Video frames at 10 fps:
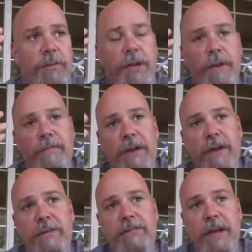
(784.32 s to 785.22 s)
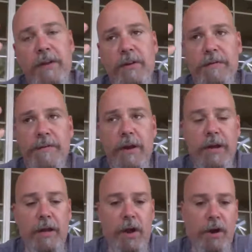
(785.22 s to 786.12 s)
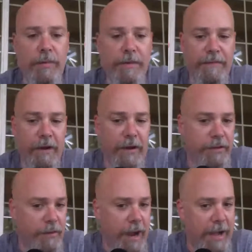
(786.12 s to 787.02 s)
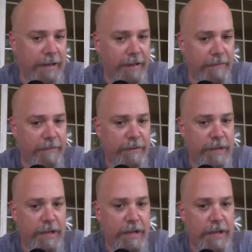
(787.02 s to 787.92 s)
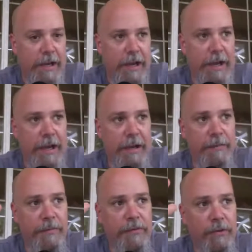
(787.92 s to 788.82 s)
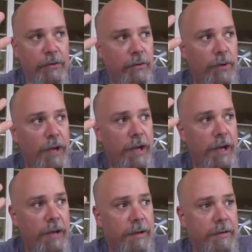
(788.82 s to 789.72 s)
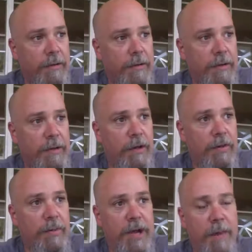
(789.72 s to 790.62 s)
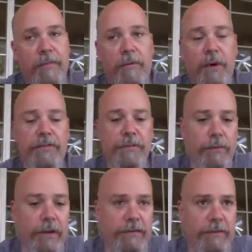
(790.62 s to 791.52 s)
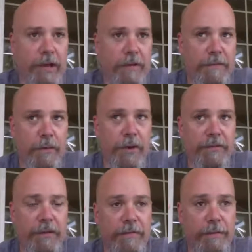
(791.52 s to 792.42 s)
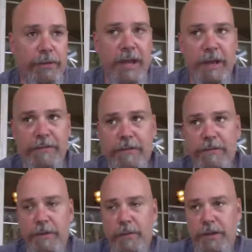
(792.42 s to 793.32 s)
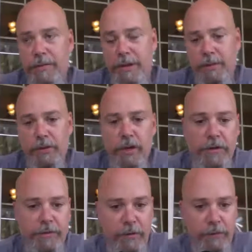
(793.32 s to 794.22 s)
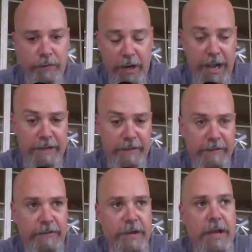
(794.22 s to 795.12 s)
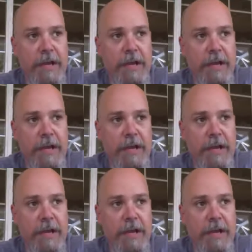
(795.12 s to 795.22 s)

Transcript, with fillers: just become very centered and very calm and very attractive um, to, uh, you know, you become a voice of reason and a voice of bliss and someone that people look to for guidance